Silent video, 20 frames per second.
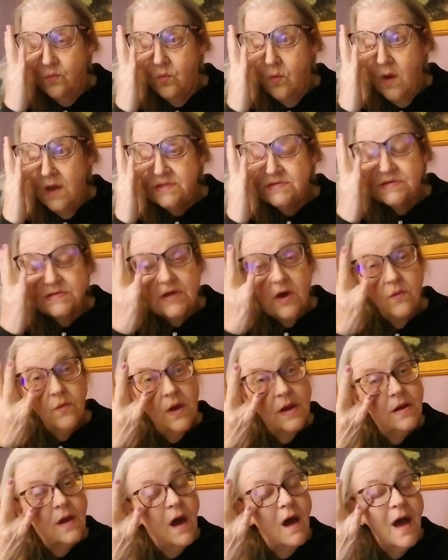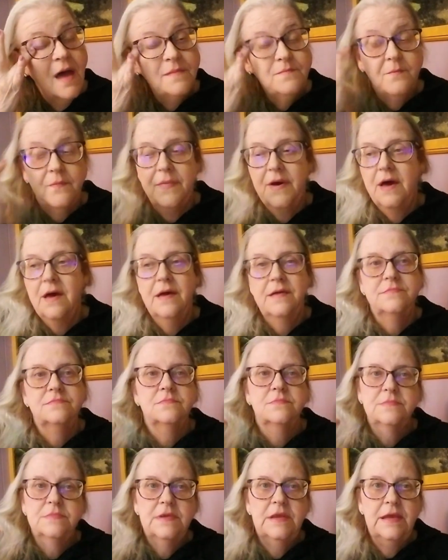what's going on, but
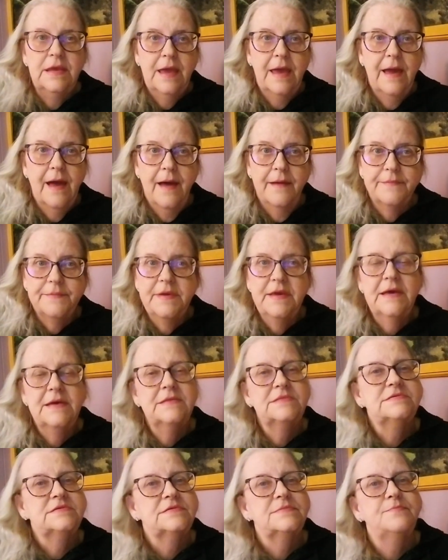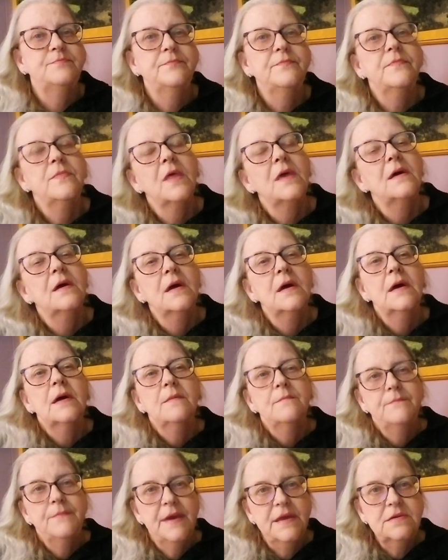yeah, it's
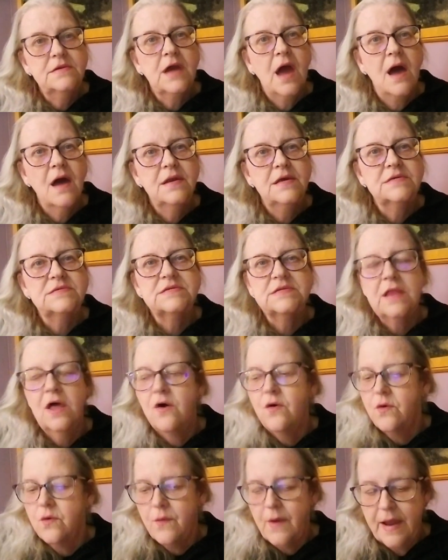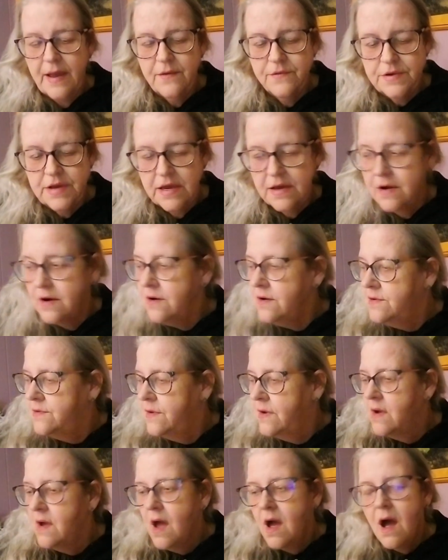been kind of slow around here.
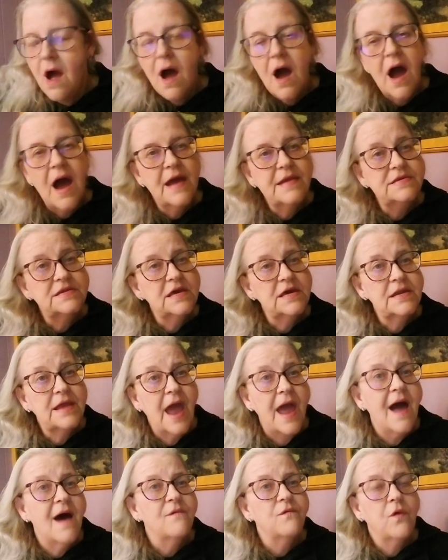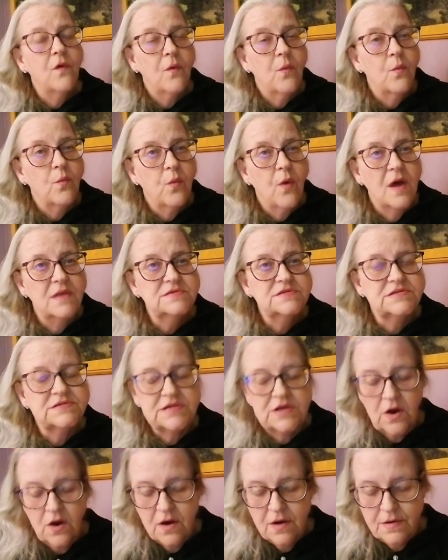I did have one
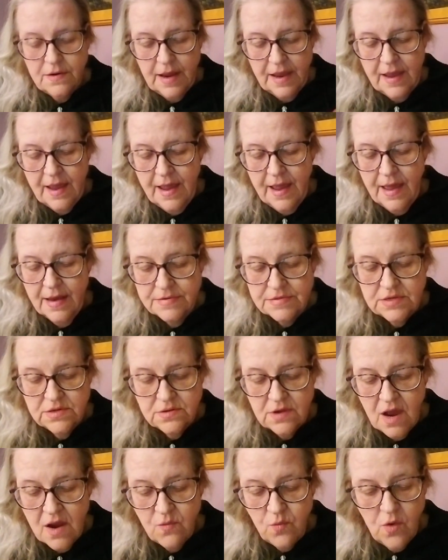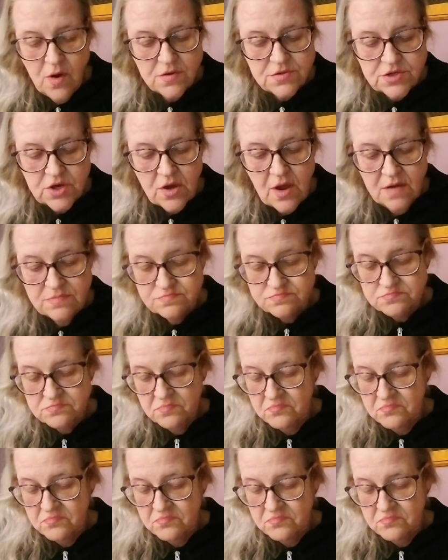start and I worked on